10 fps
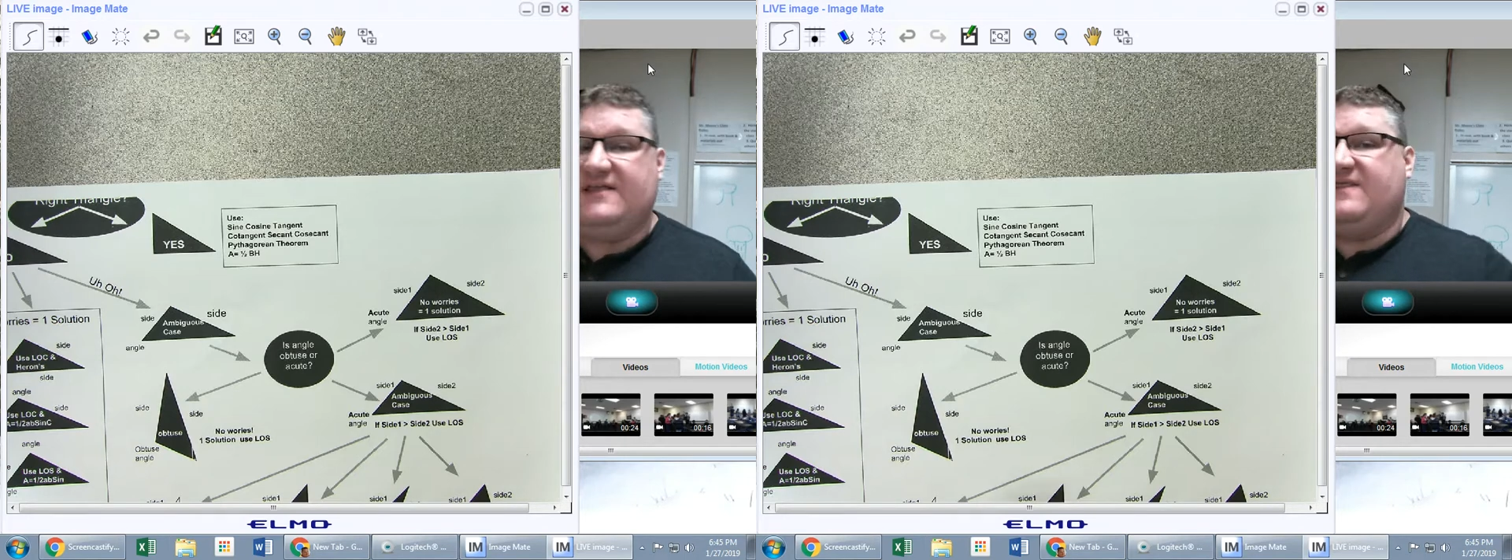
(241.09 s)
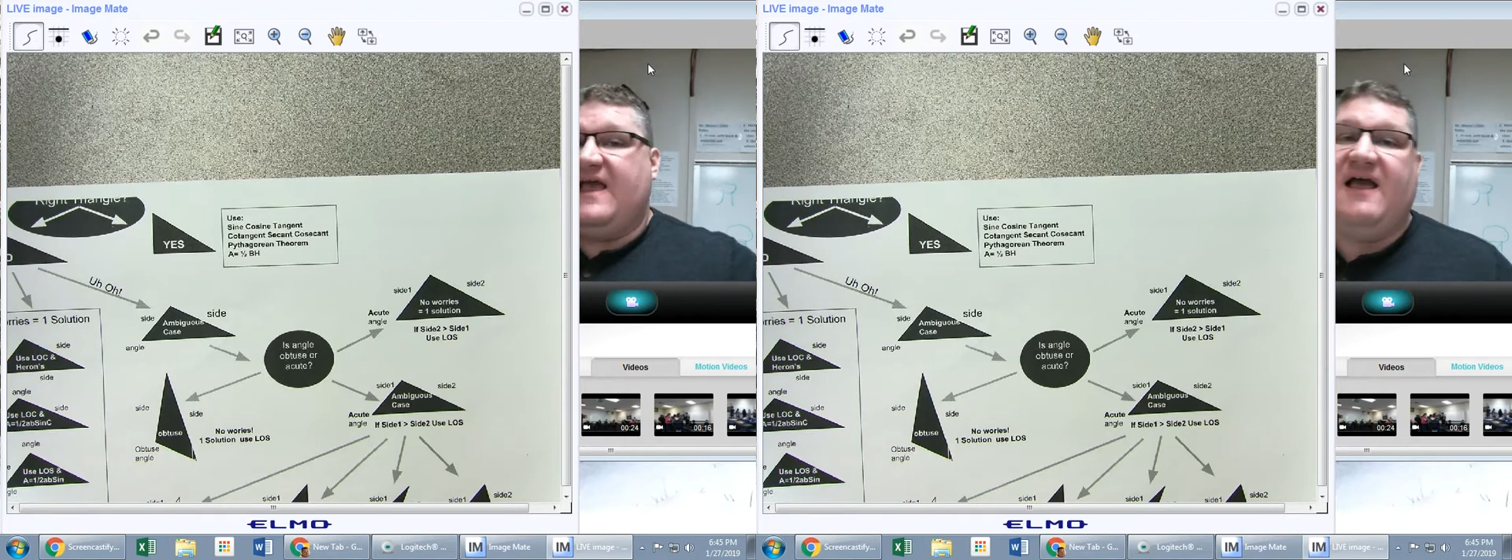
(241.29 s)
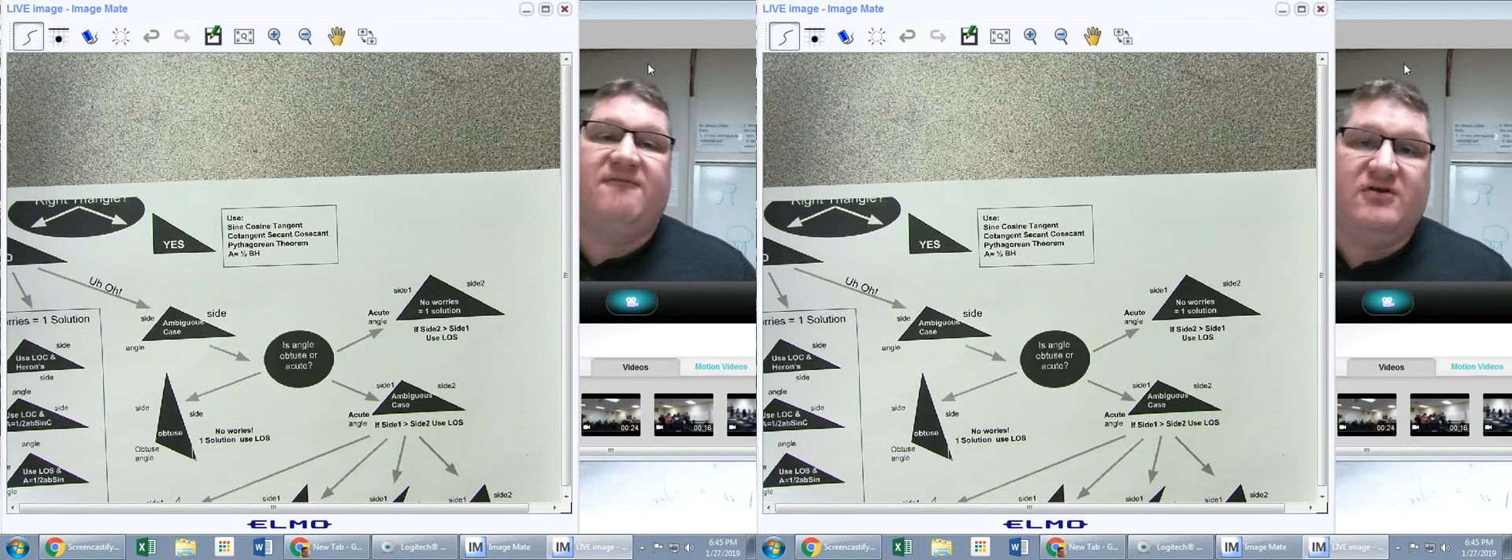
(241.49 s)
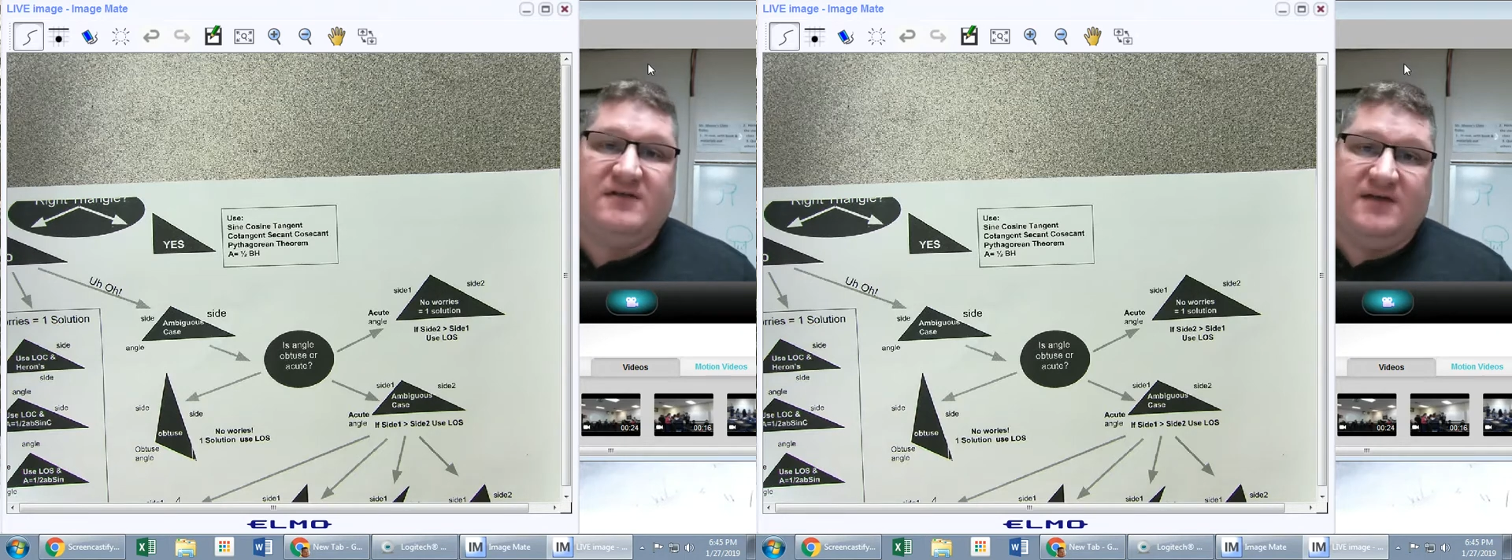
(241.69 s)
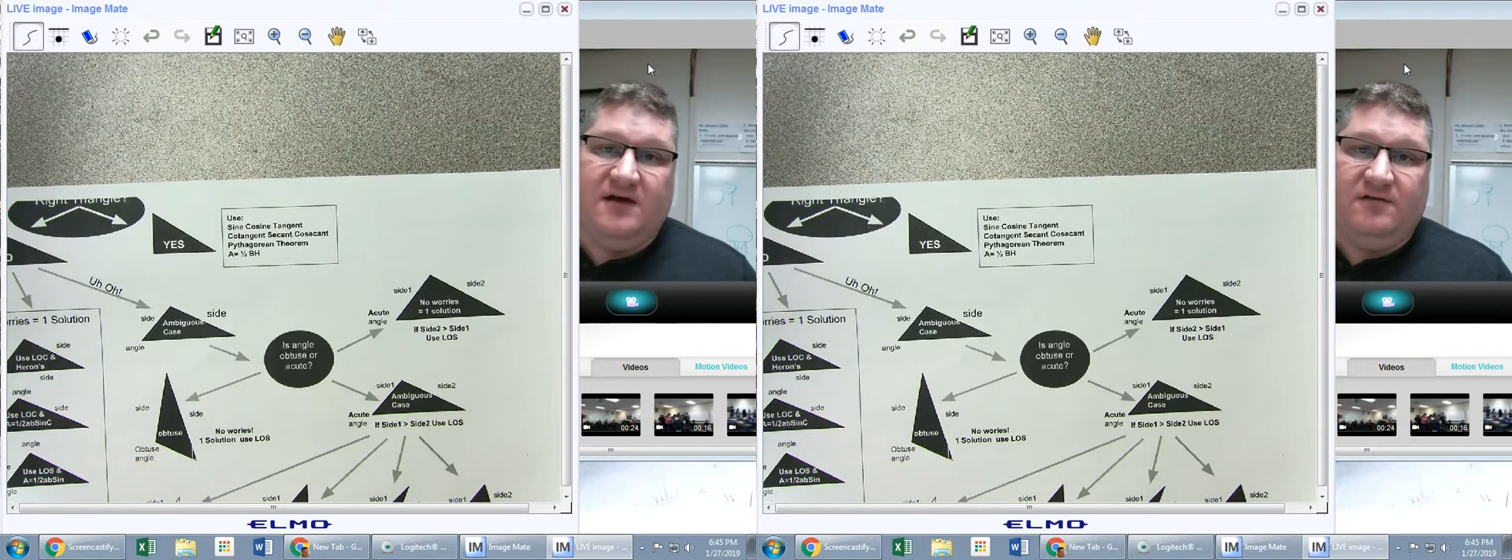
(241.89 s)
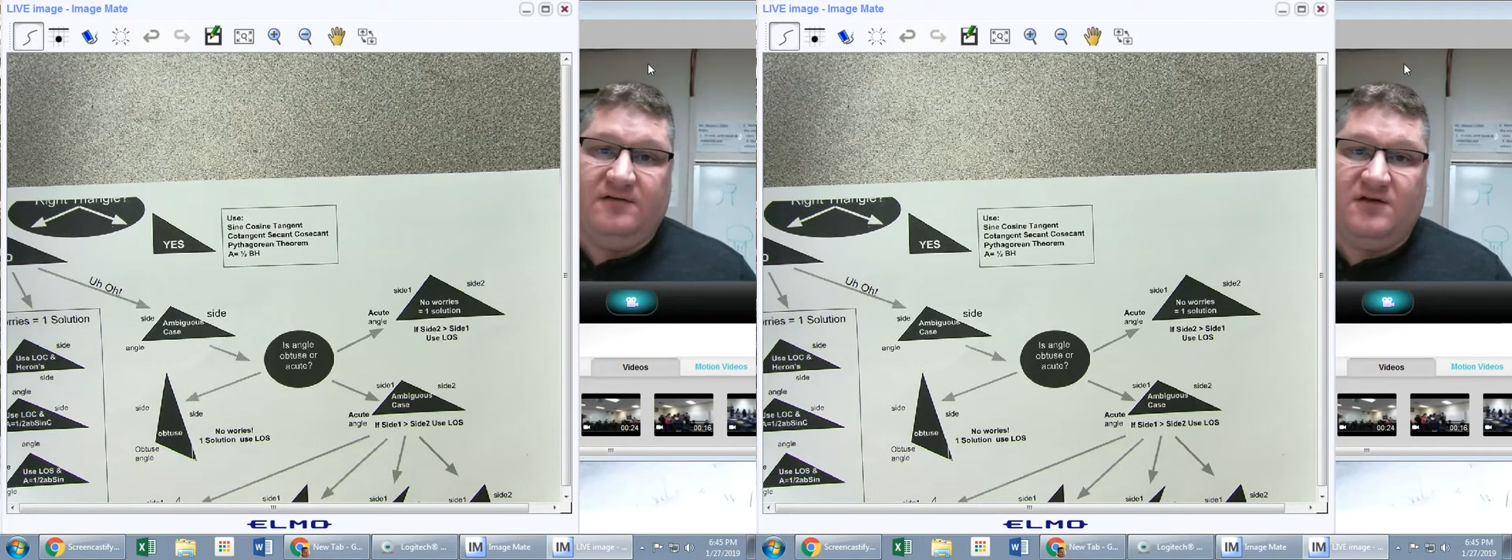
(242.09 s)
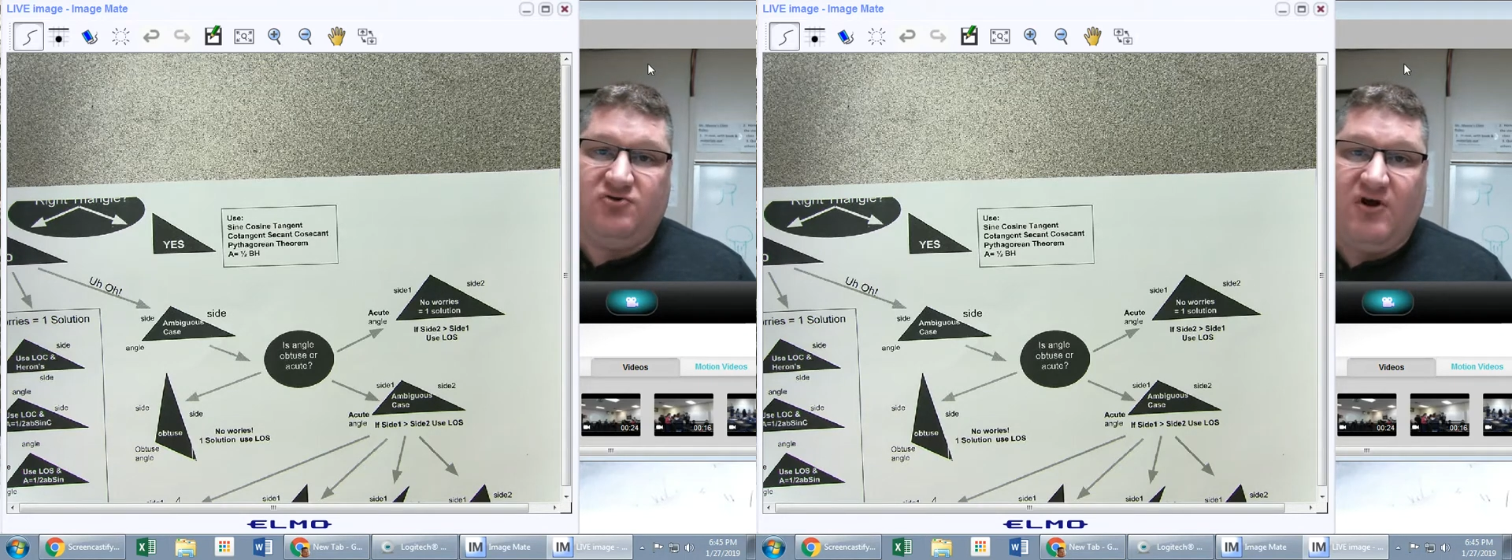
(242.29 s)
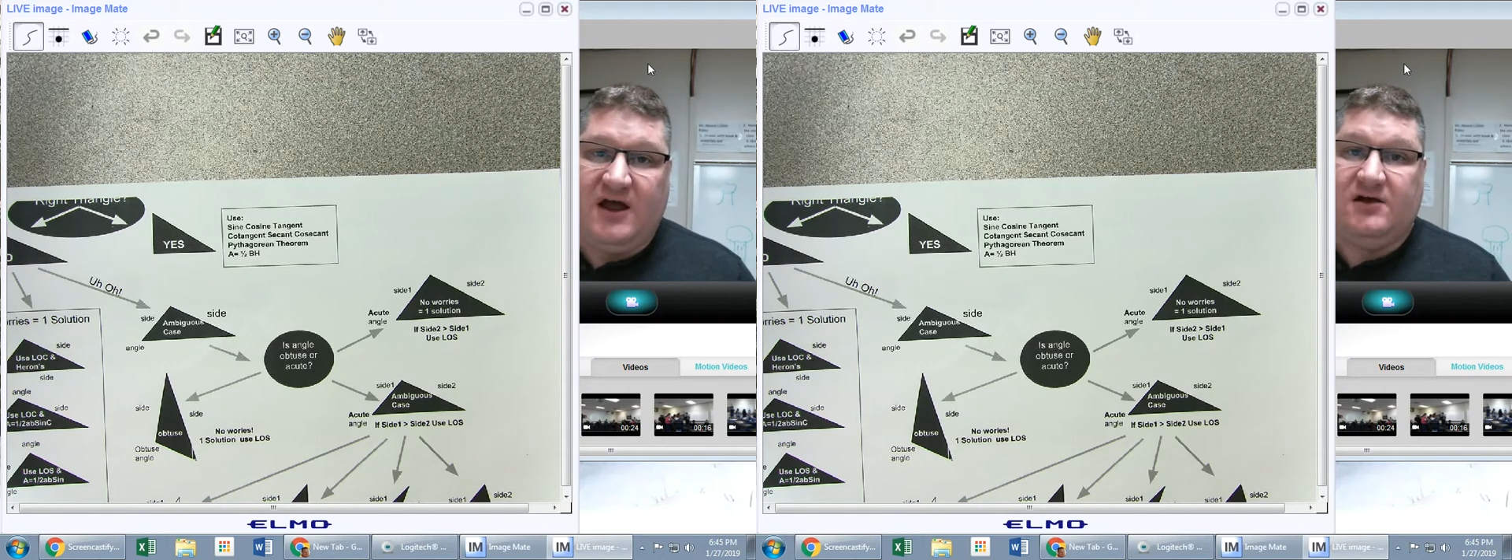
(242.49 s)
and everything else in the
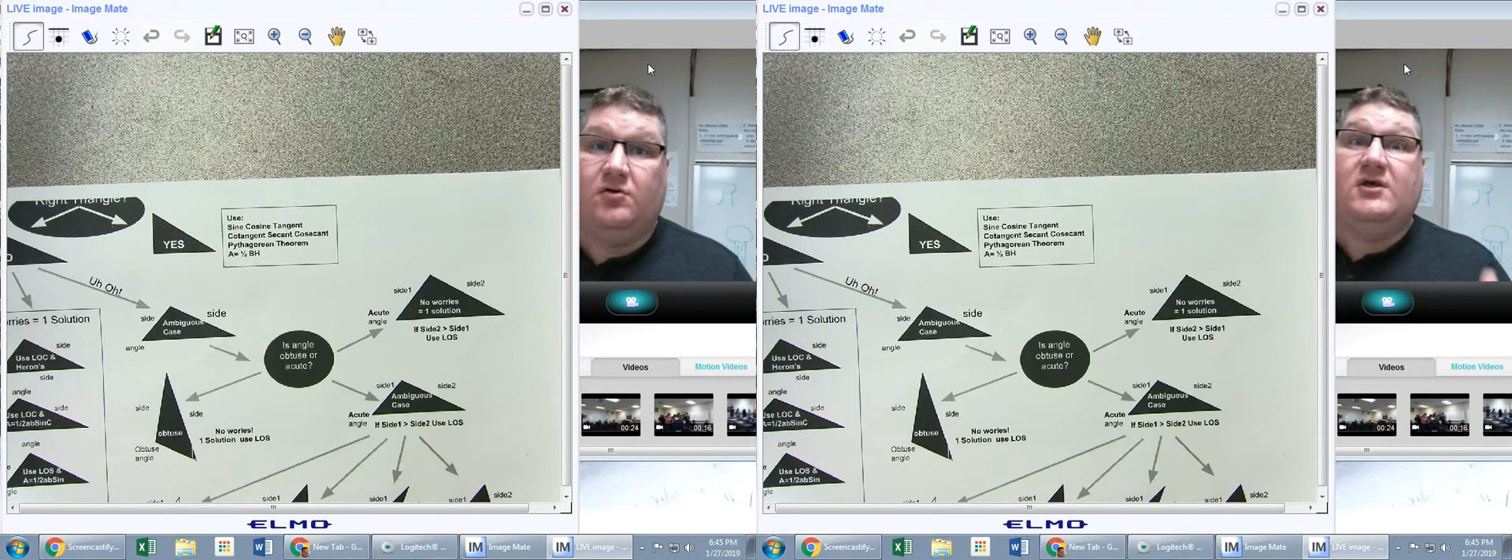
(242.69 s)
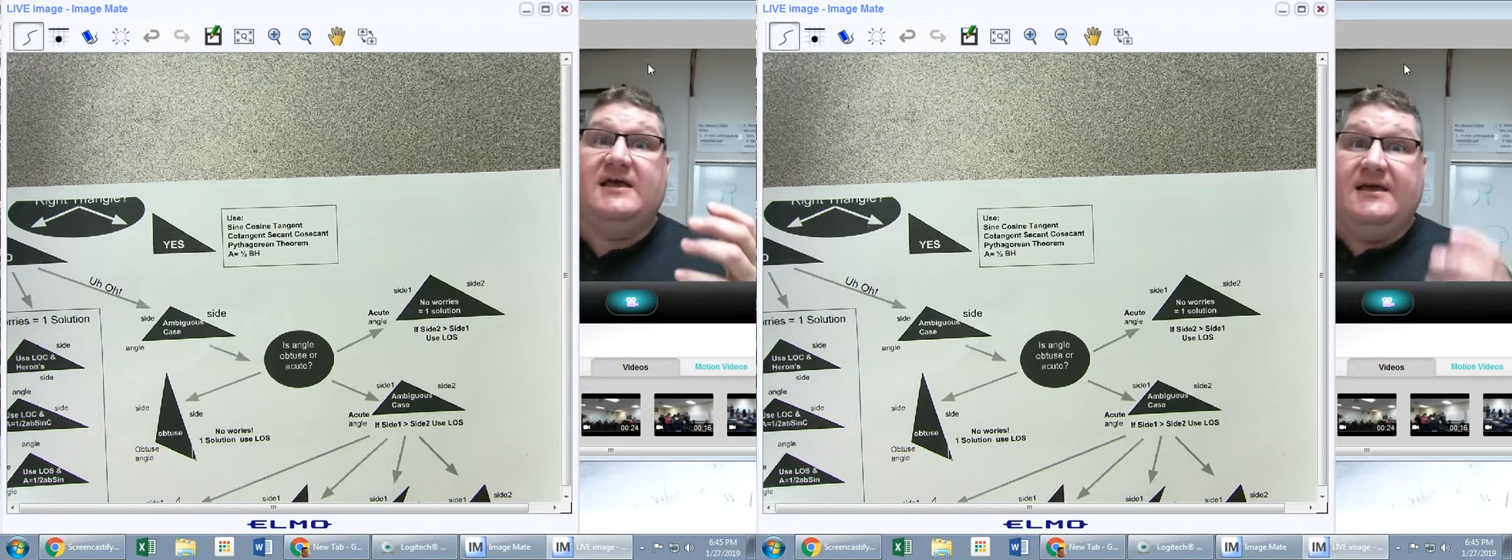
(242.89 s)
triangle